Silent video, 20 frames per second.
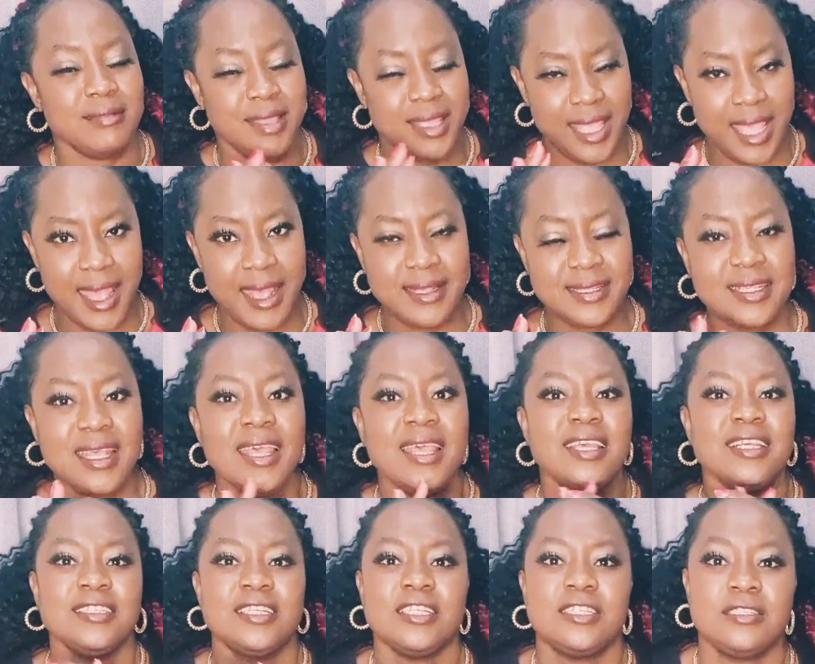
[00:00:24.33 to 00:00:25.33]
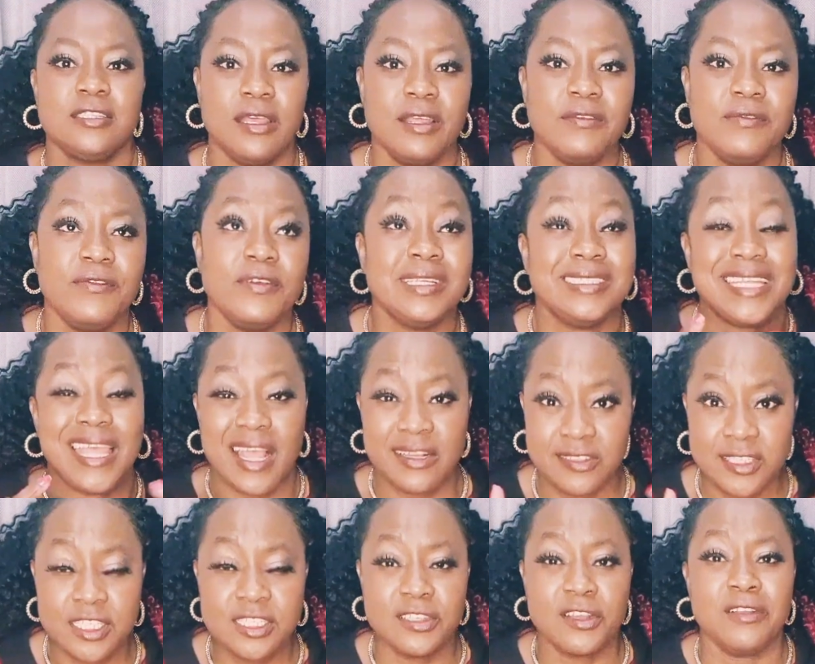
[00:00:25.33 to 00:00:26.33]
Yes, she
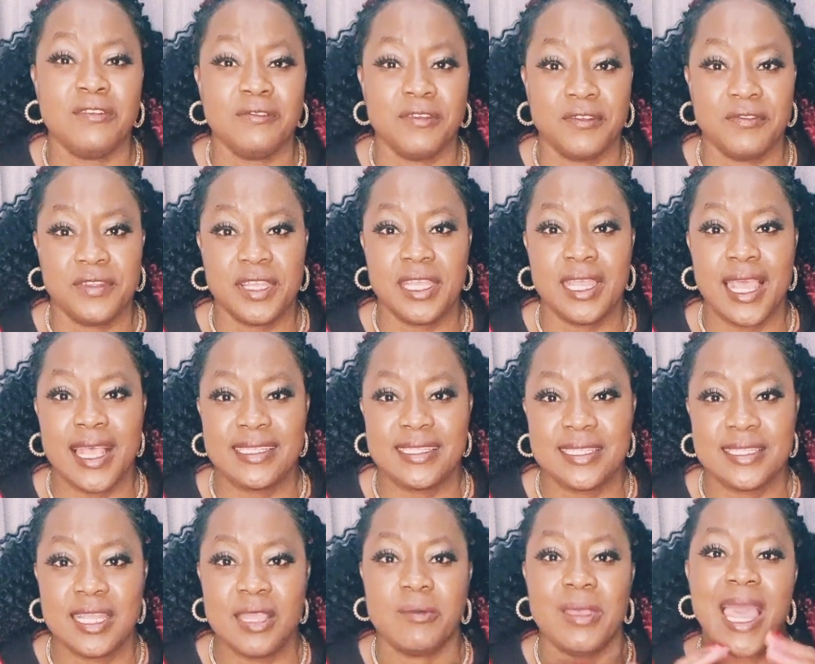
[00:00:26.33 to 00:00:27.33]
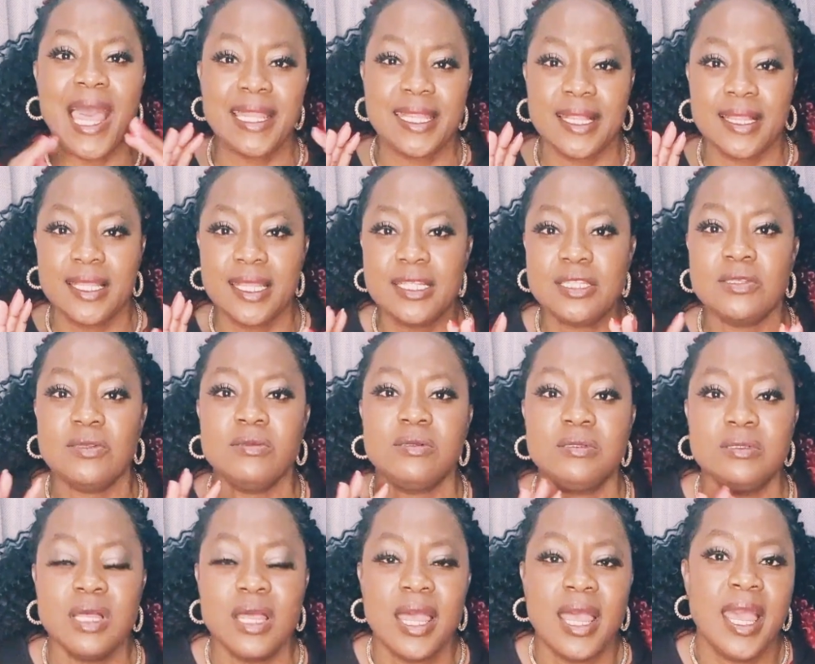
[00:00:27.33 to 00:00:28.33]
actually turned 50 yesterday. We had a
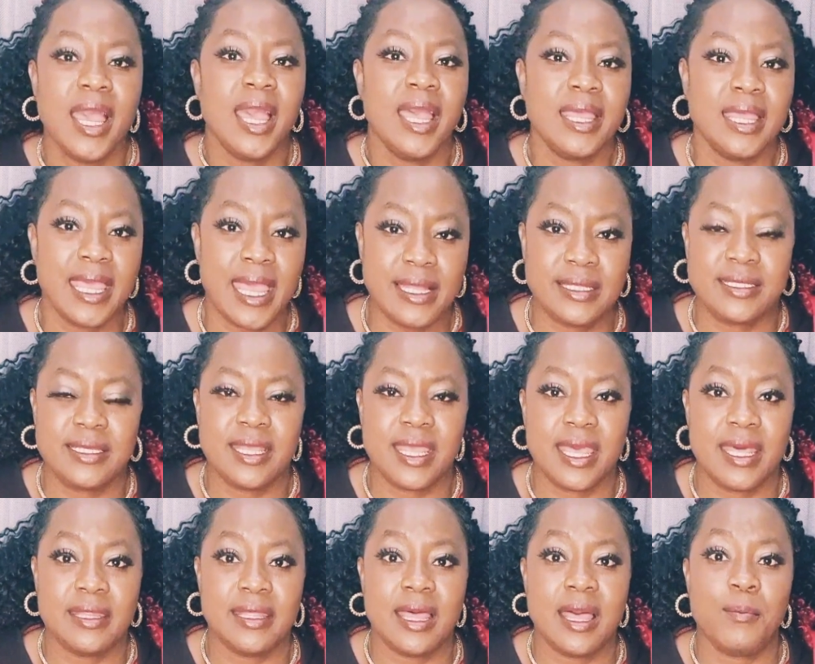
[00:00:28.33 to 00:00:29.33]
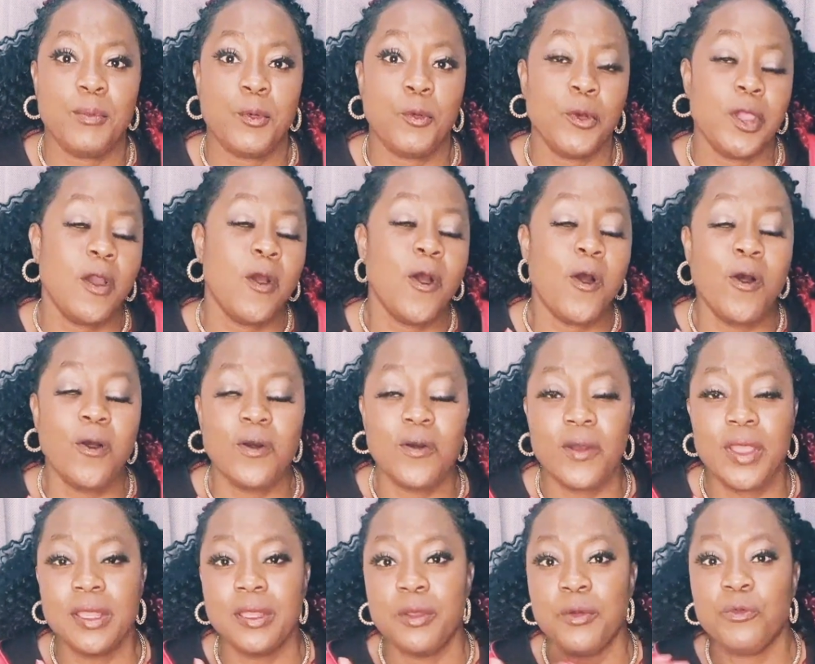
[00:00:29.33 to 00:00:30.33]
little get together, but we're all
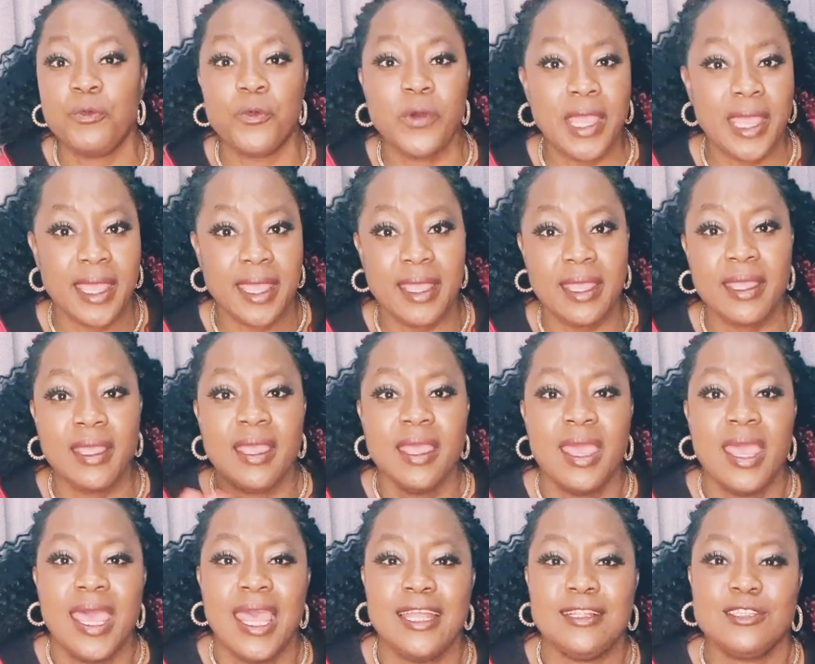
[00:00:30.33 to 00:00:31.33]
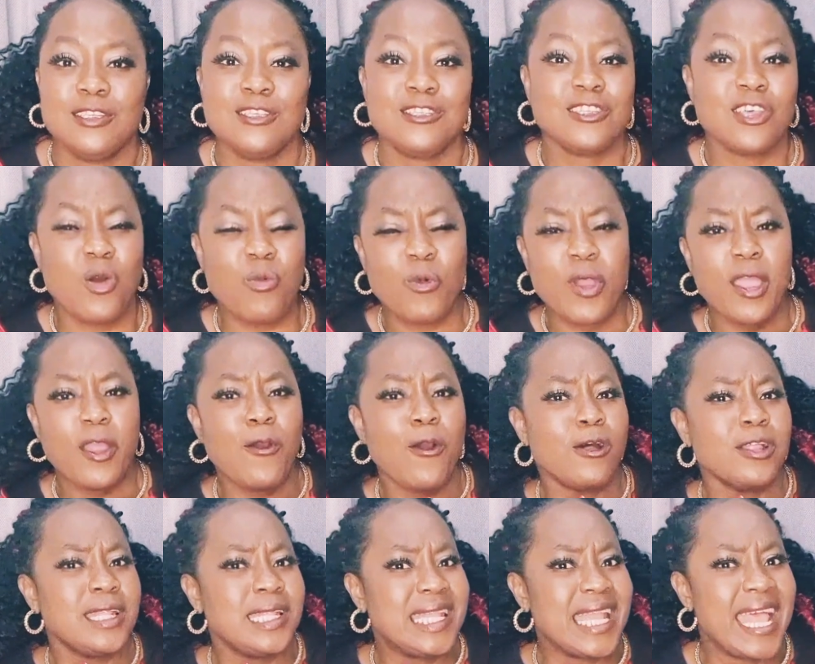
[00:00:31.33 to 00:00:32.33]
going away to somewhere
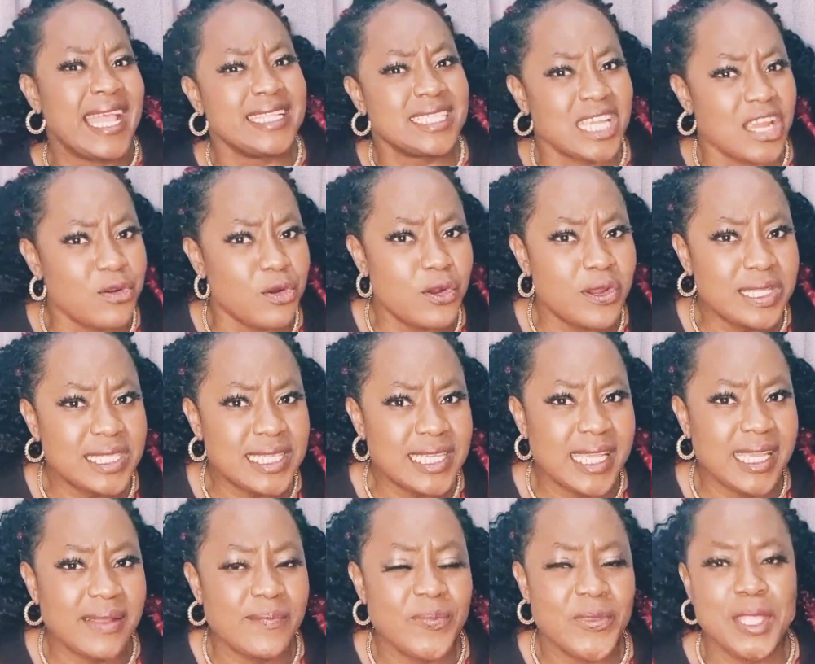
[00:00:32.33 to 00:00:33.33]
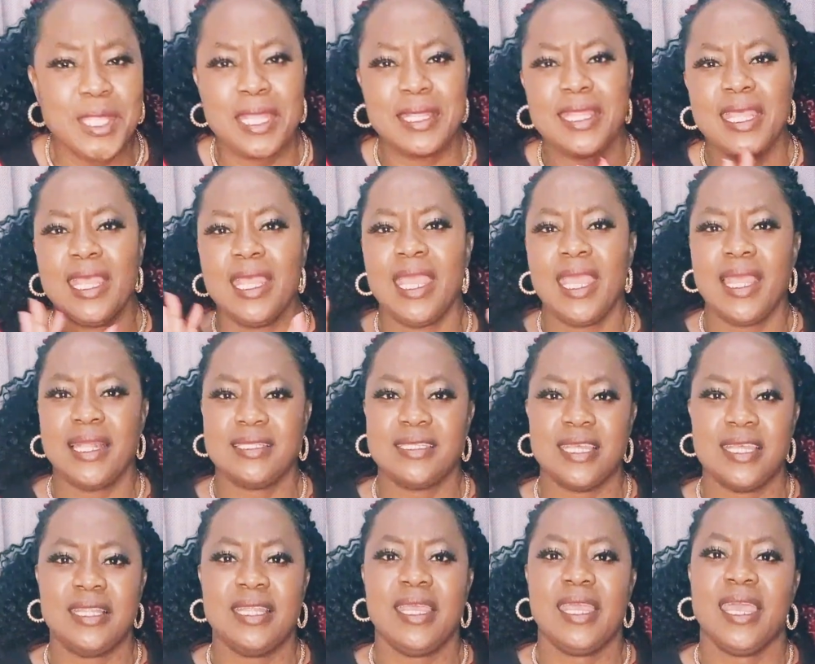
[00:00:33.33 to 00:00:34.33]
called Lanzarote, and I think it's
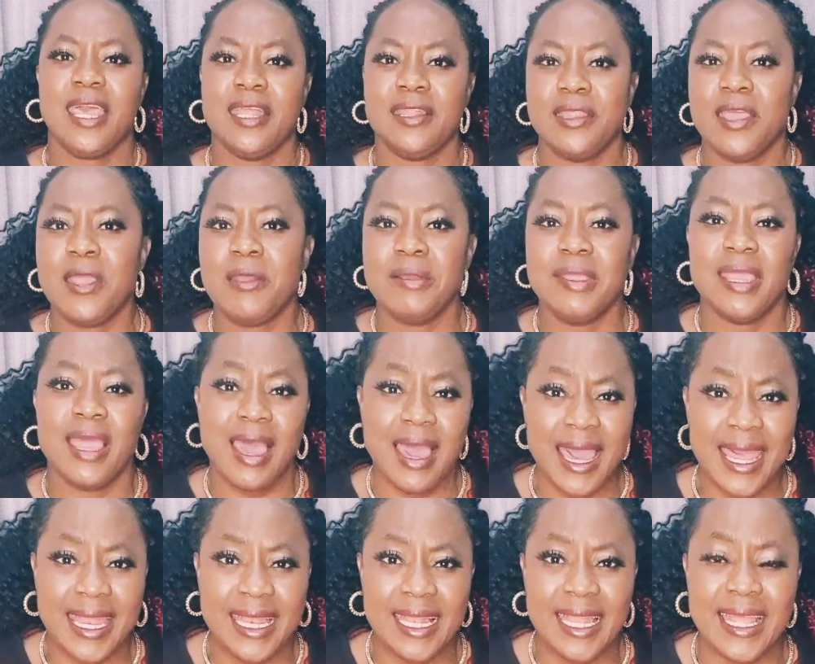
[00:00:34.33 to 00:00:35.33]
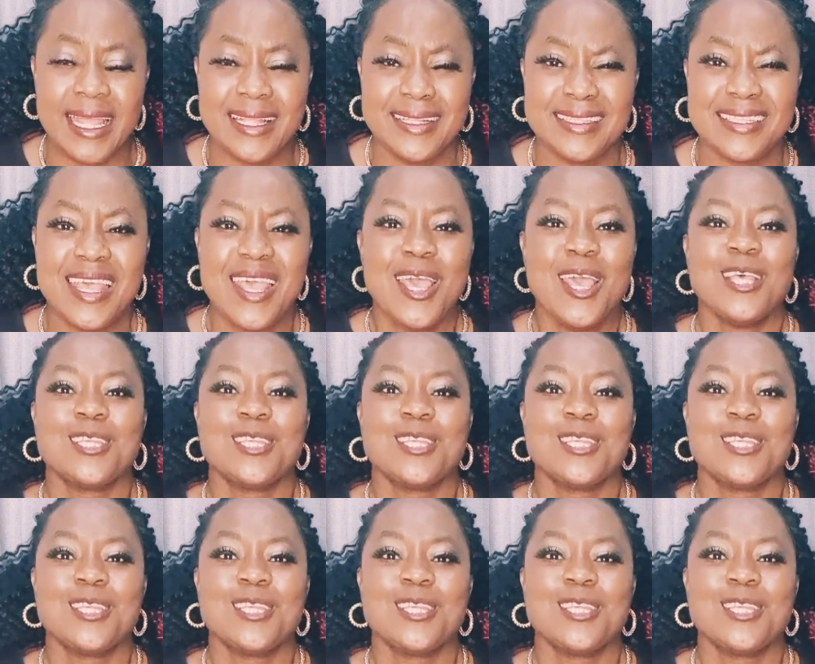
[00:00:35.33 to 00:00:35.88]
in the Canary Islands.